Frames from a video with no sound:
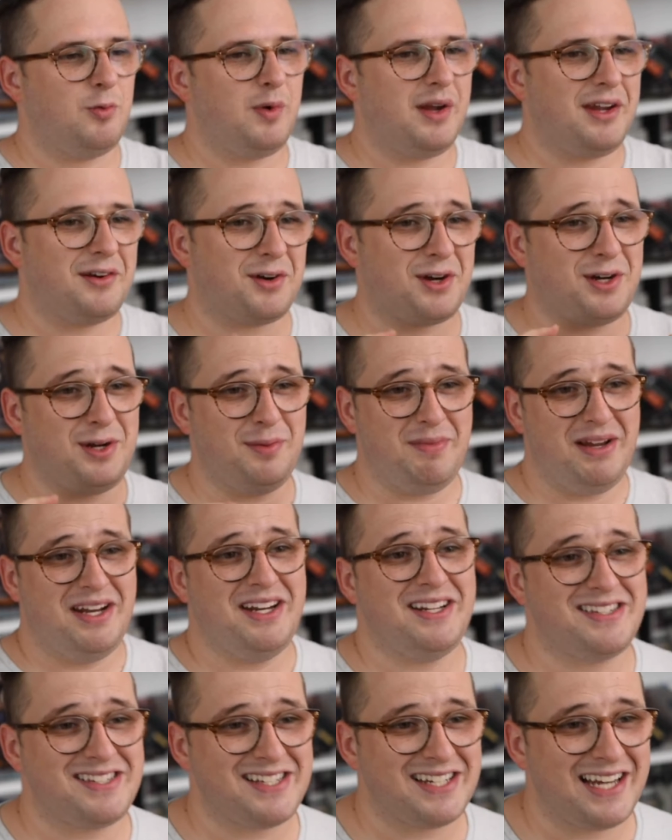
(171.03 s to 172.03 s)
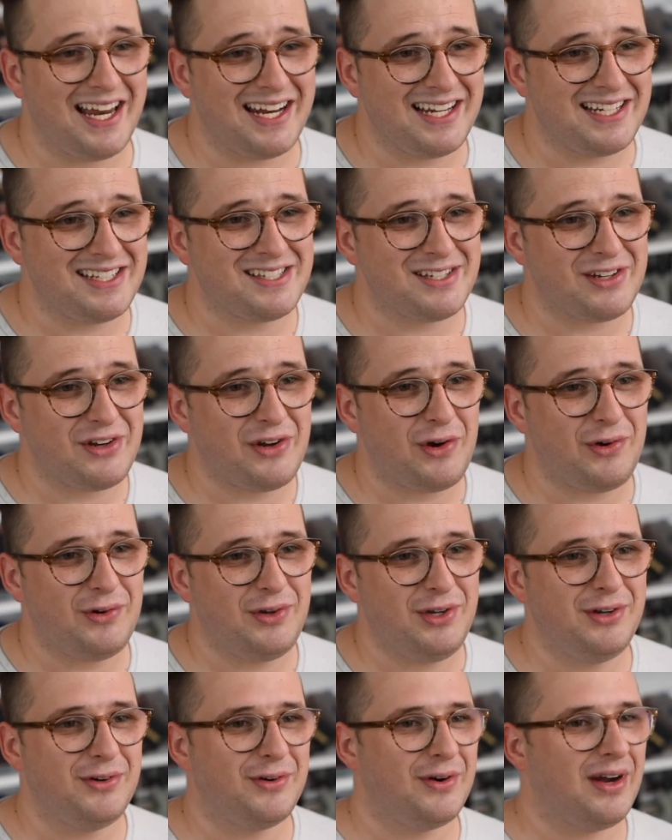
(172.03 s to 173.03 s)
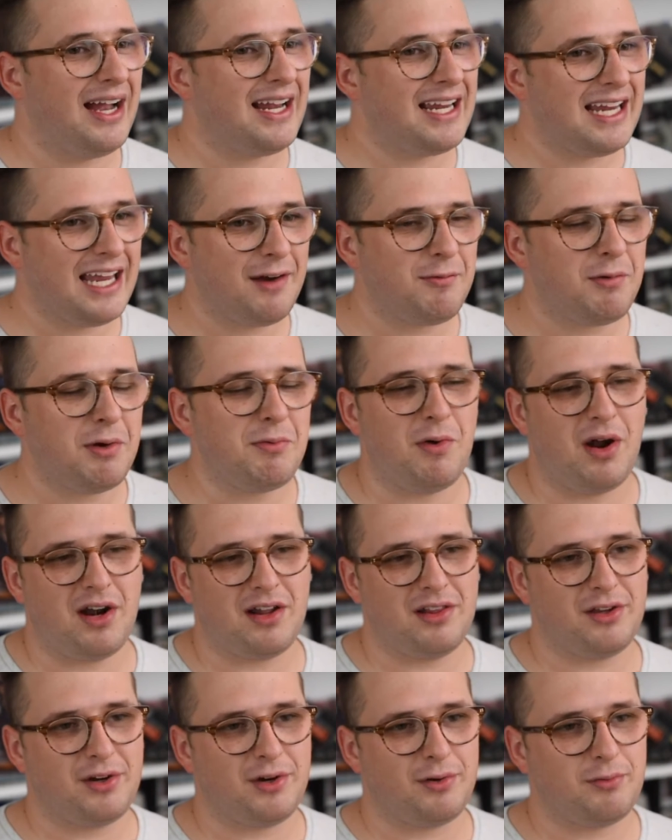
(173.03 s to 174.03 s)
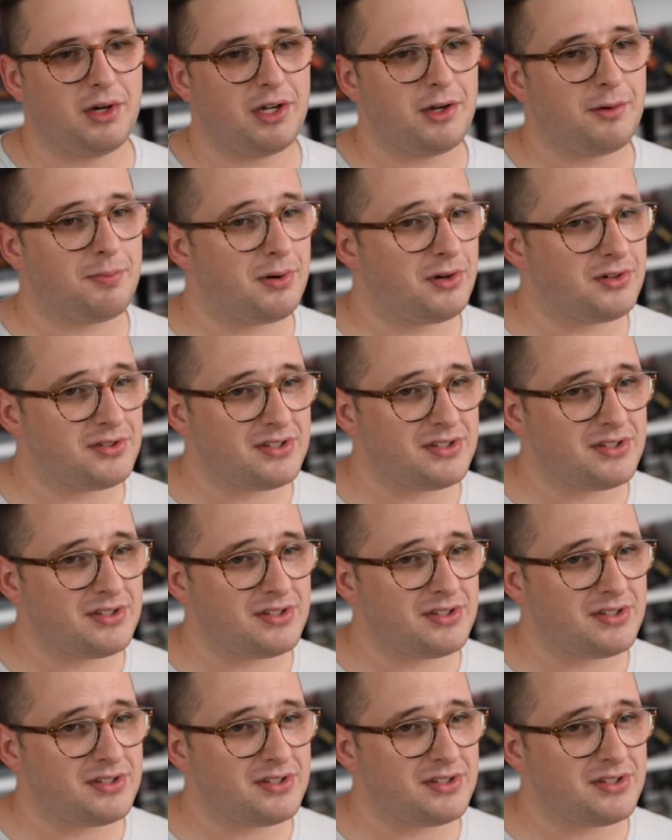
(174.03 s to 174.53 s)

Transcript: we are committed to getting to know you. Again, we want to learn what your